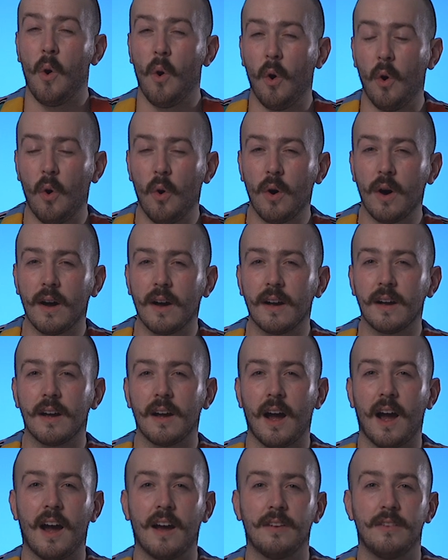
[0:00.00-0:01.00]
or
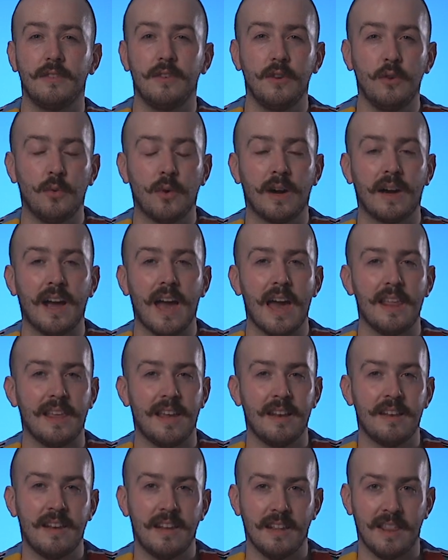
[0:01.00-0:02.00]
our newer
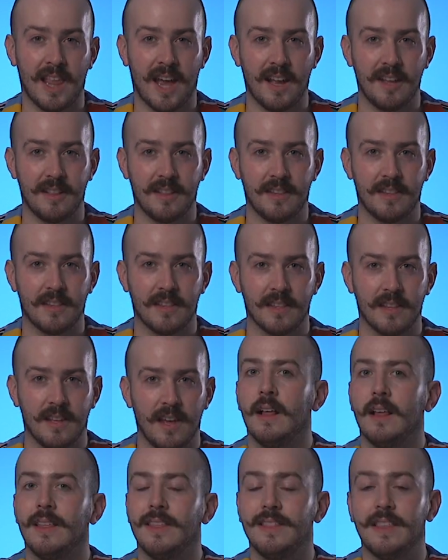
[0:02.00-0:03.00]
LED lights.
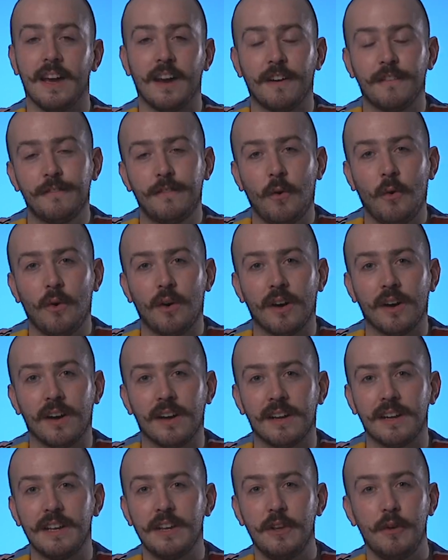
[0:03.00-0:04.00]

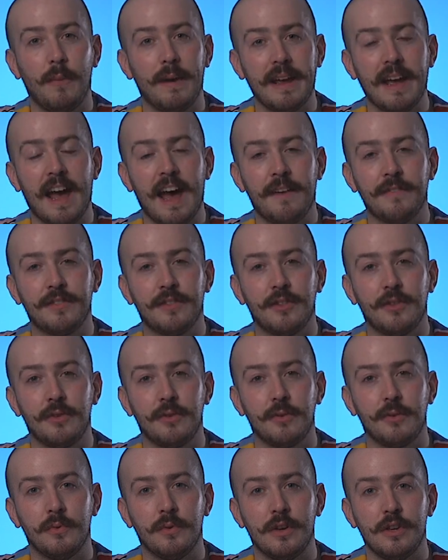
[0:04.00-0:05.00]
Therefore, you might have
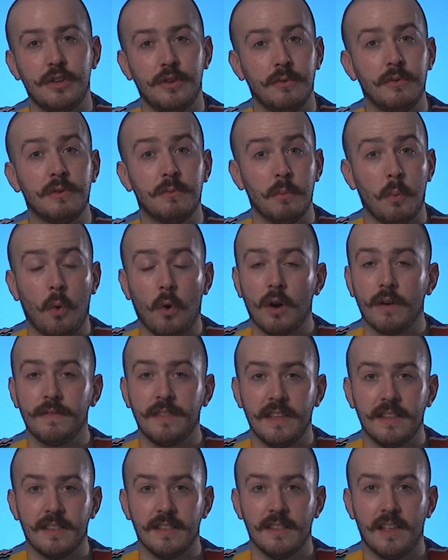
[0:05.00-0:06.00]
to use more of
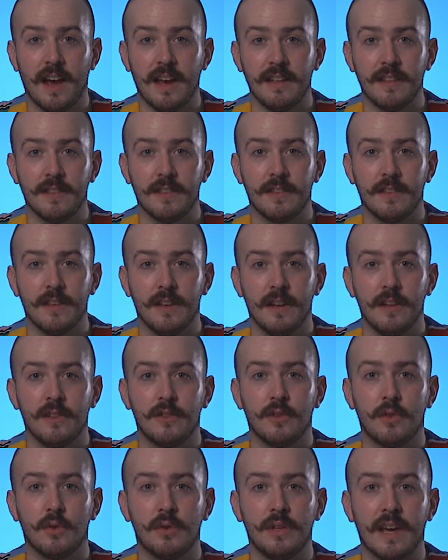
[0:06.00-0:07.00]
these lights
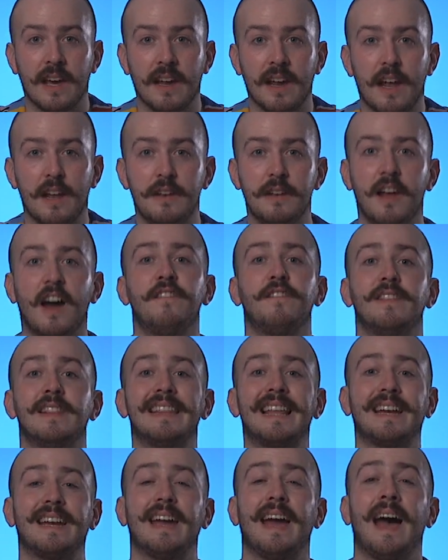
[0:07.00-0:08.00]
to get enough
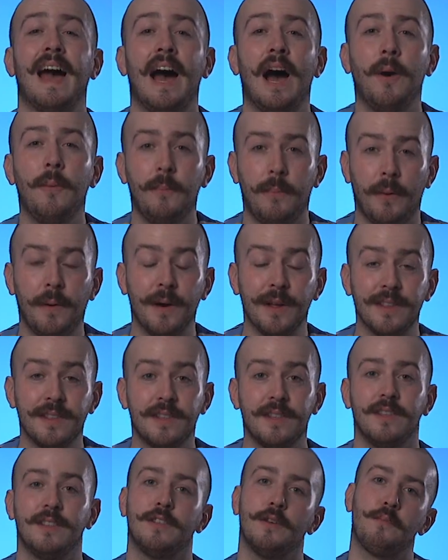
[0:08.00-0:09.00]
light output
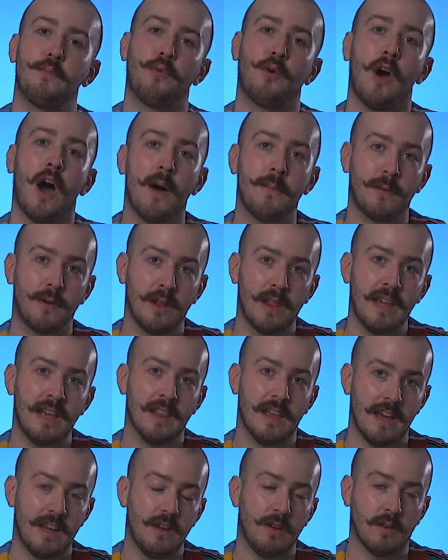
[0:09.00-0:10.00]
to properly
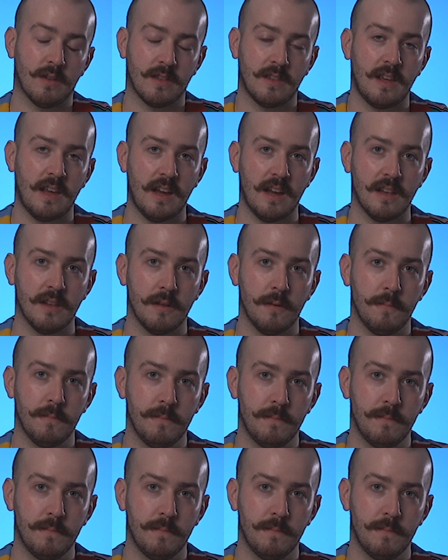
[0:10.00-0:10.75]
light your scene.